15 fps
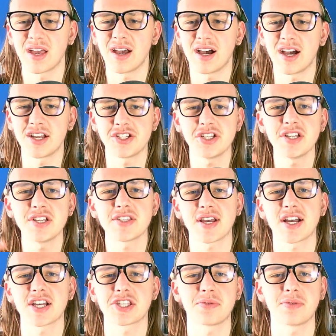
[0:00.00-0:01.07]
And she is
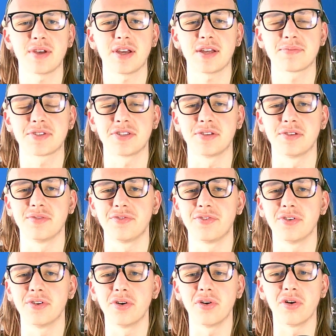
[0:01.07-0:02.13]
absent
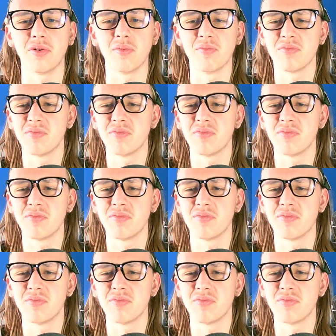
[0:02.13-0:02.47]
for